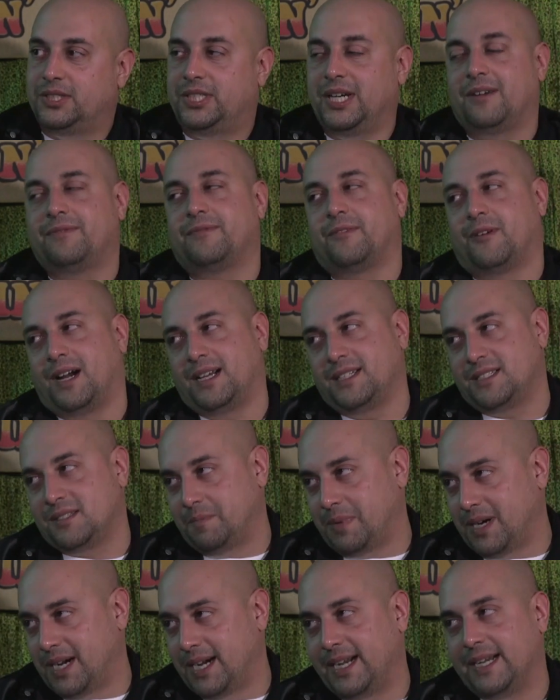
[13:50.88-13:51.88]
Jeff Wright's
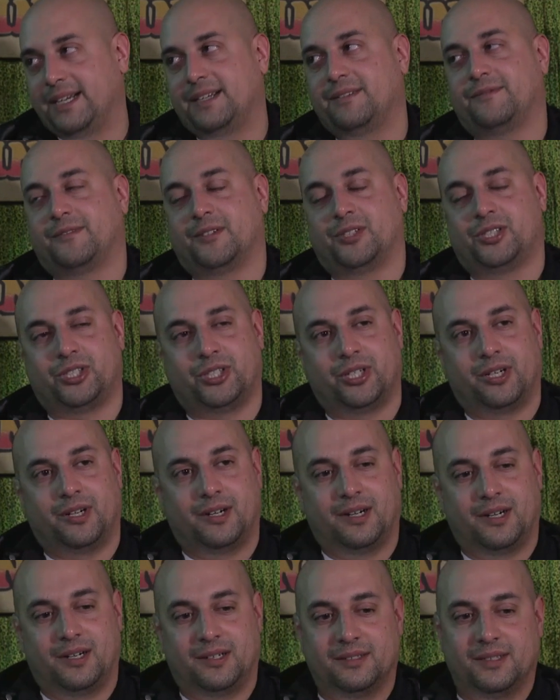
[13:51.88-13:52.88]
bike, for
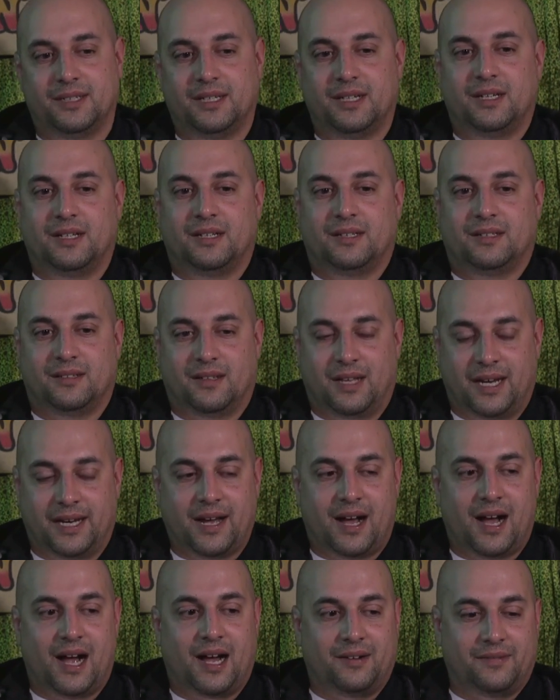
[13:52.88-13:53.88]
sure. Like
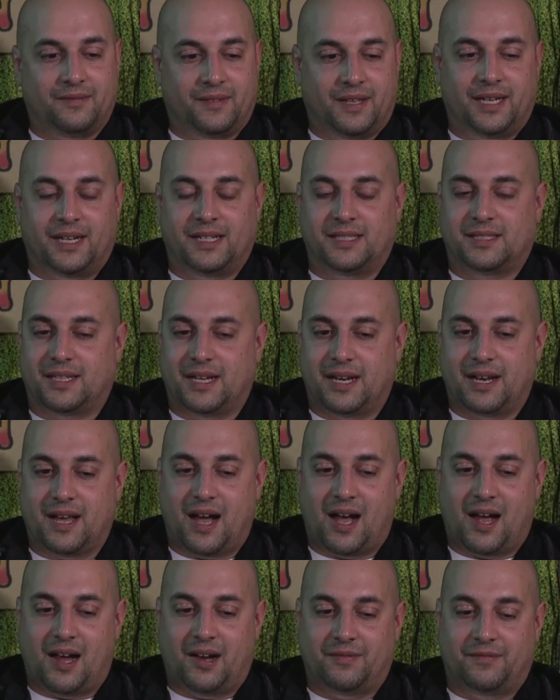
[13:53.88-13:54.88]
I said,
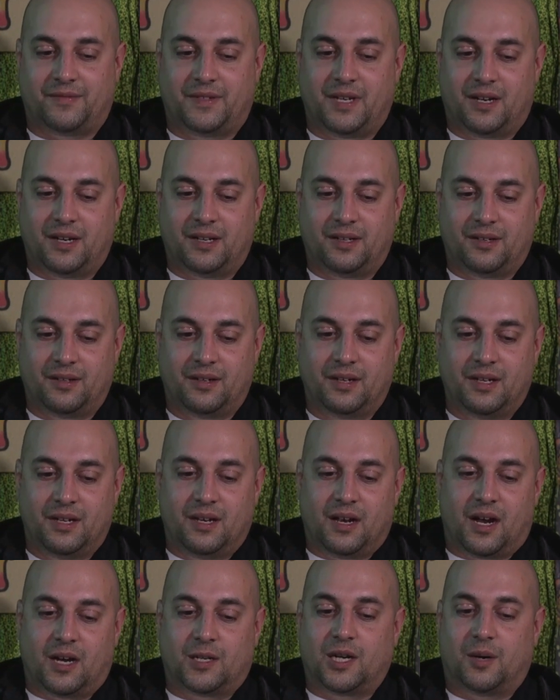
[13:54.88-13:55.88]
I've done
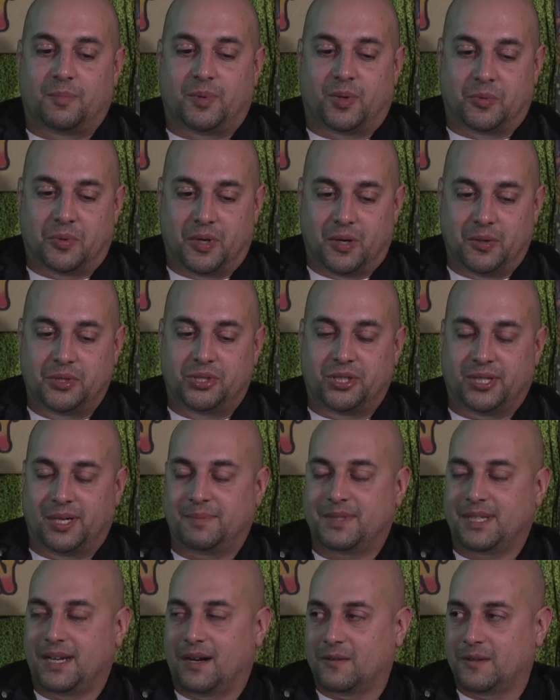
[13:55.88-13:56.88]
a couple road
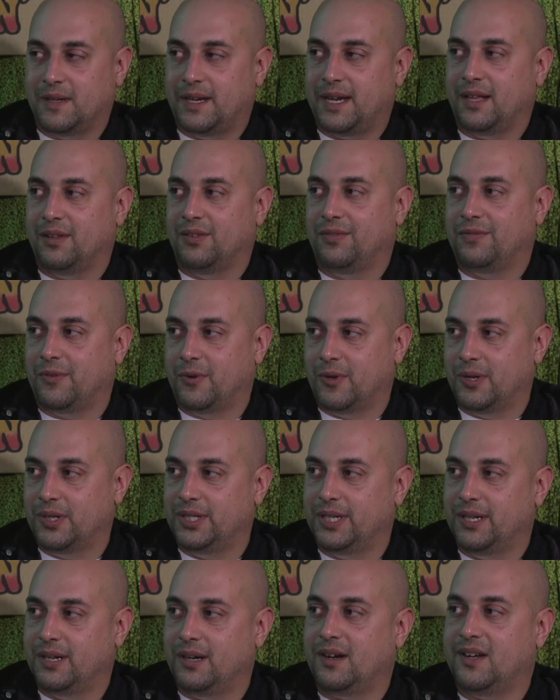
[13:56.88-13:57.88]
trips out in
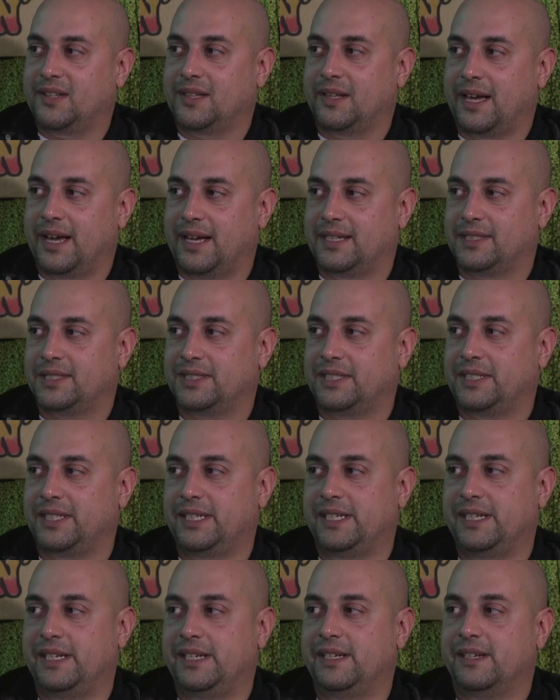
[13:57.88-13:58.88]
California on the
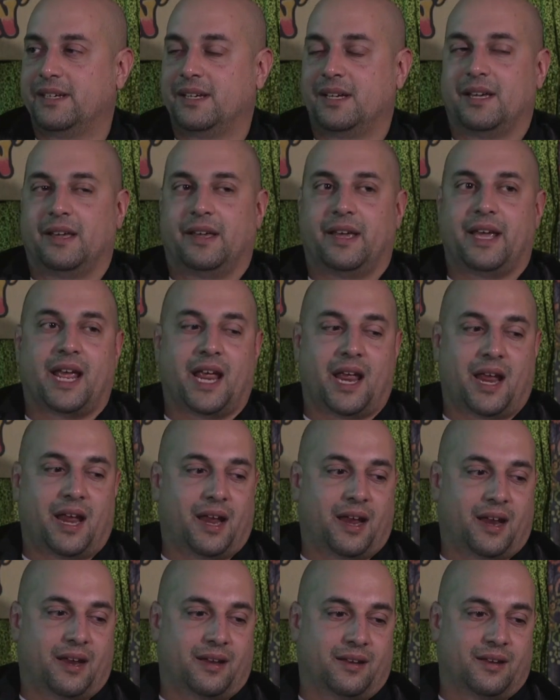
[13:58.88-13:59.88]
ST,
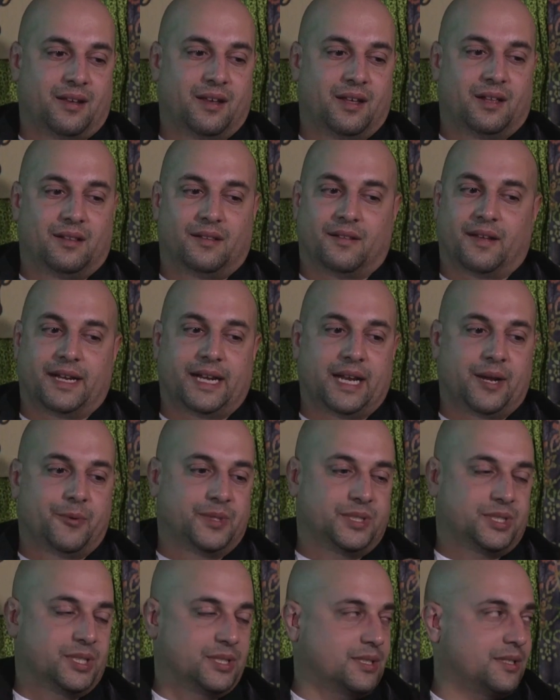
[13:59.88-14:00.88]
and like it
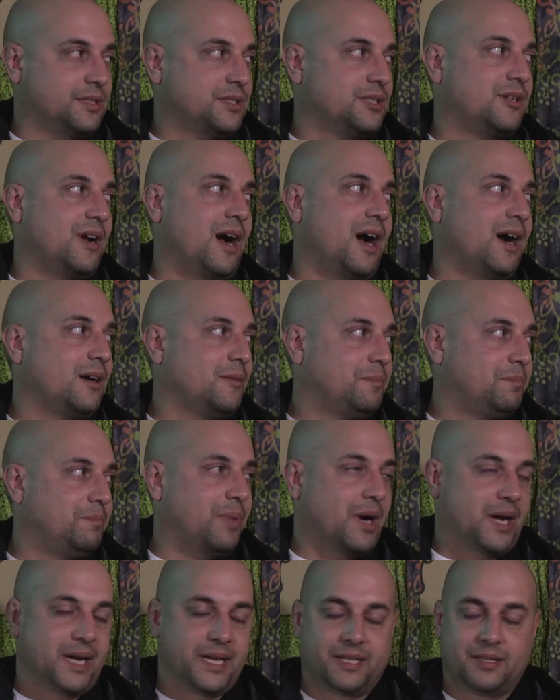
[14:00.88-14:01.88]
was just a stock
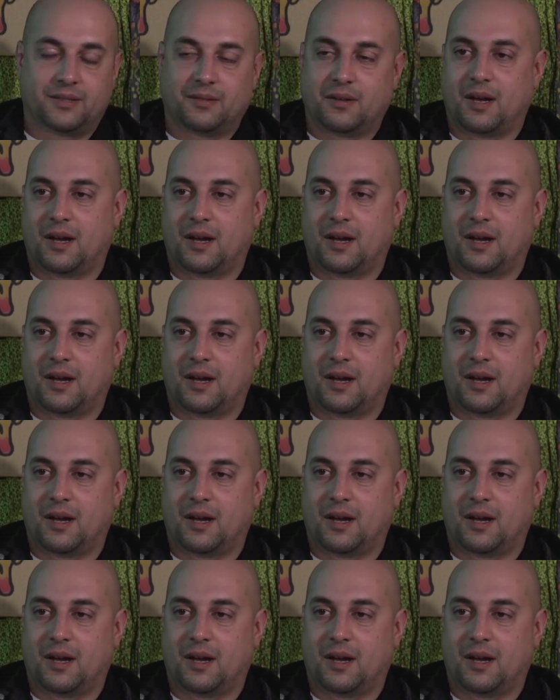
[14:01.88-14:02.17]
bike.